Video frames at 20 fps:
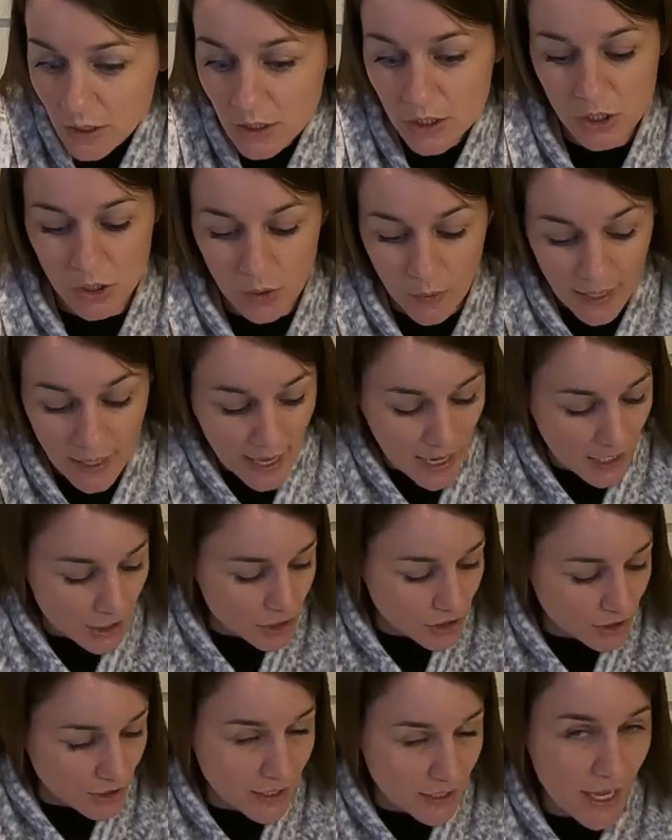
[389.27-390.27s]
So I
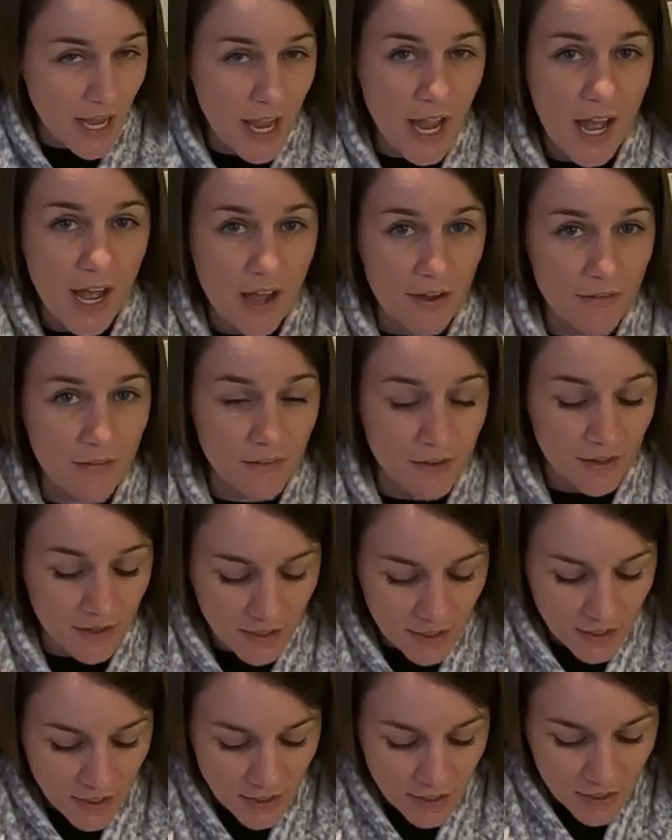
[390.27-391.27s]
actually have
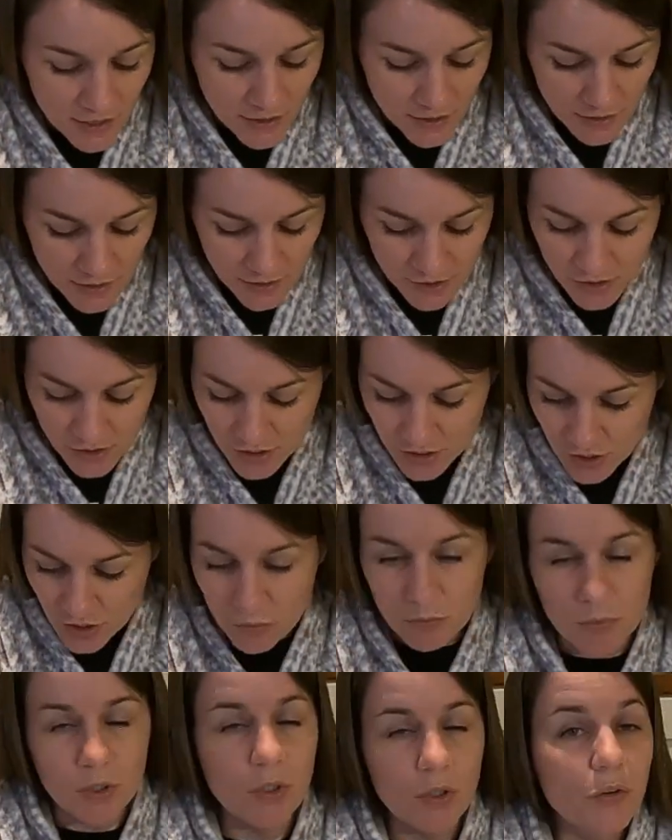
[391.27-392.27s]
this
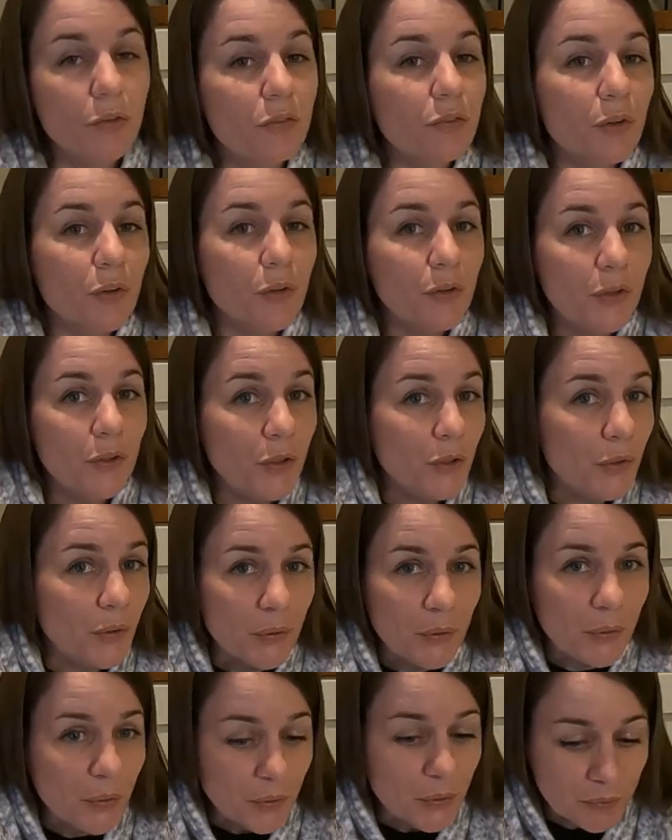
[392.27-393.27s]
beautiful
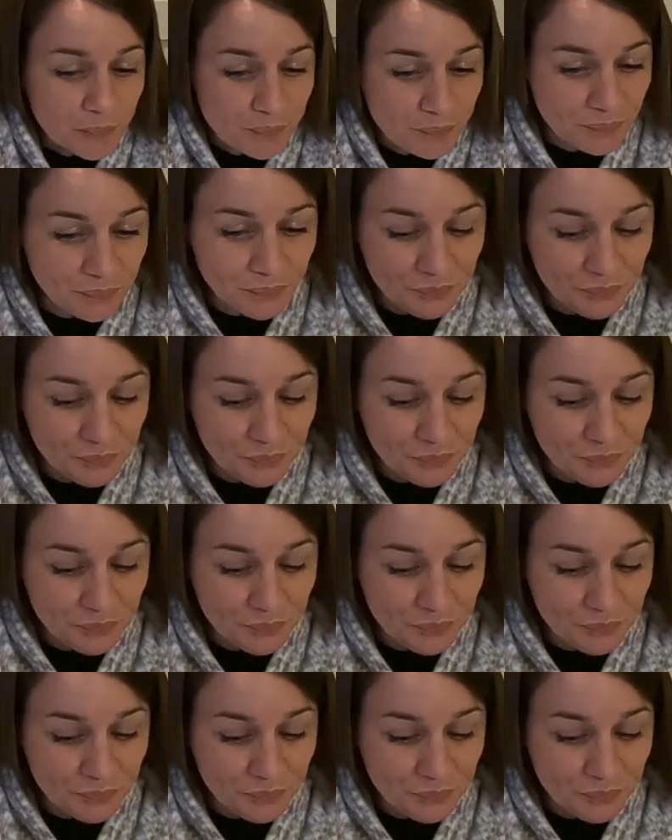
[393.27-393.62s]
new